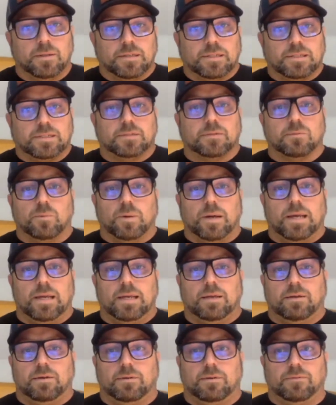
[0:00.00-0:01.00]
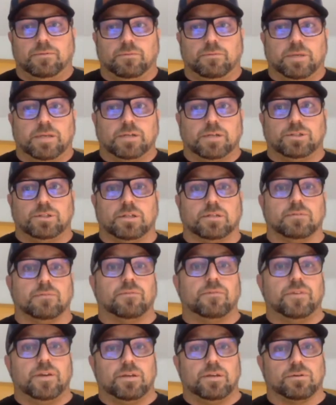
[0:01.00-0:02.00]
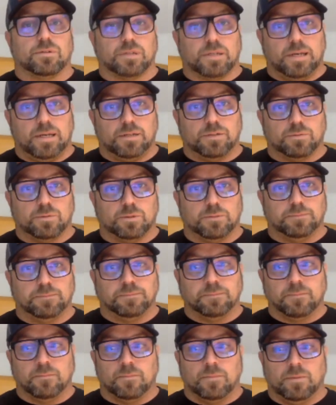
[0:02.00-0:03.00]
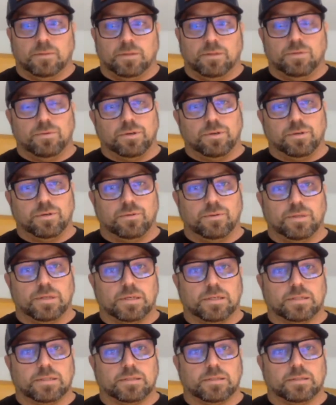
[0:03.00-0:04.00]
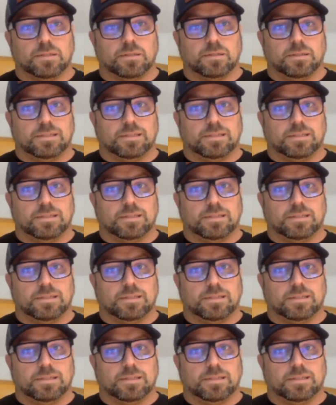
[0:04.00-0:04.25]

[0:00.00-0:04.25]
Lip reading: This is a way of, because it doesn't fit your schedule, then you can do this.